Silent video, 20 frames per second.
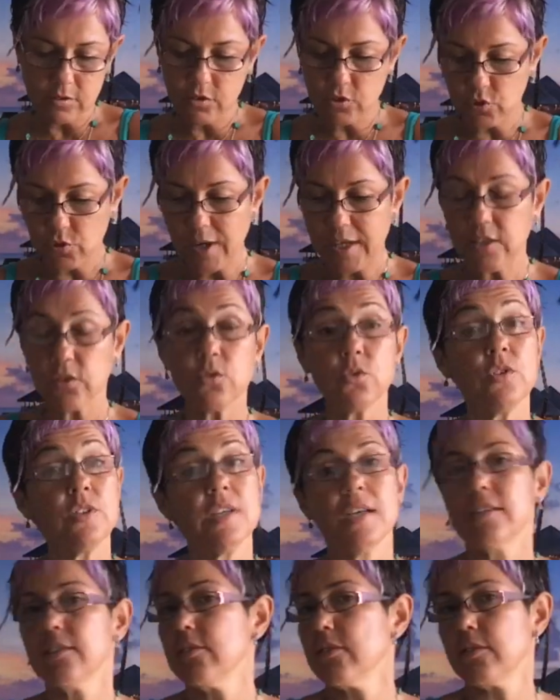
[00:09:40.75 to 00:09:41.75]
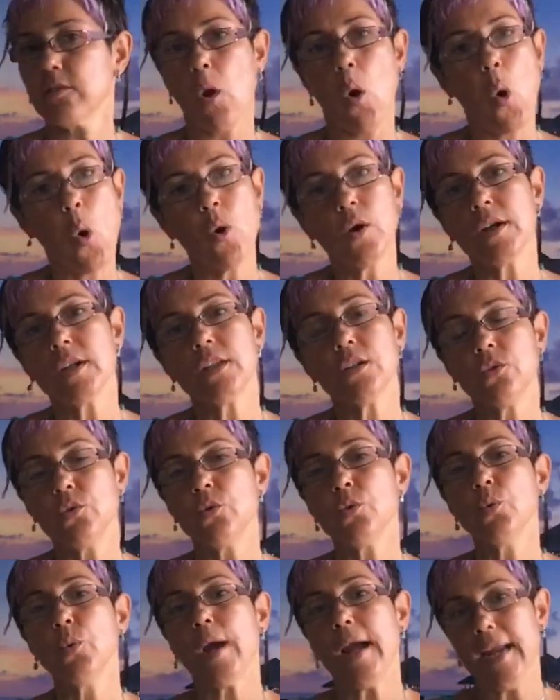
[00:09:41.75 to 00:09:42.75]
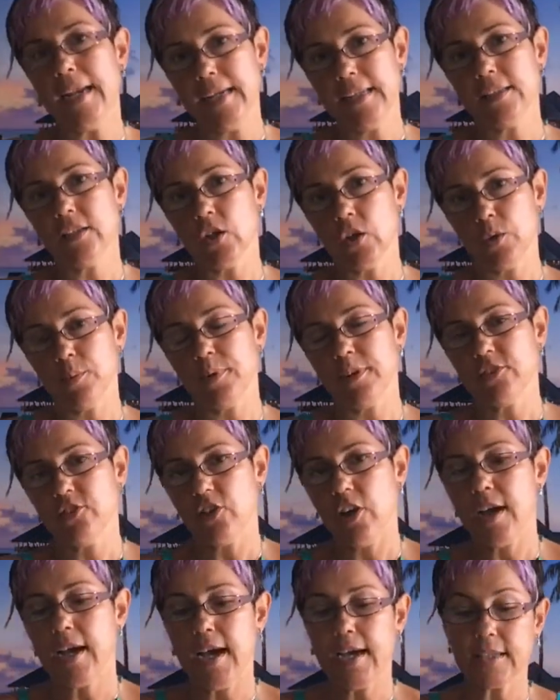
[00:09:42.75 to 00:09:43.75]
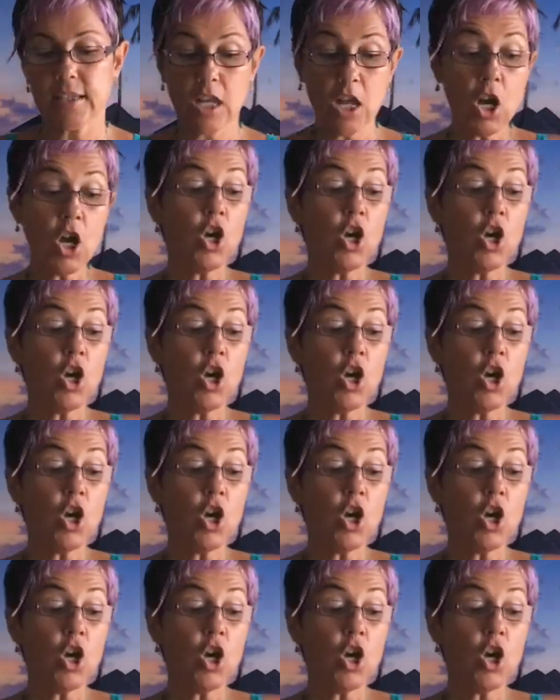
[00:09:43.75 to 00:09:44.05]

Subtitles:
trying to just only do elite noble shungite.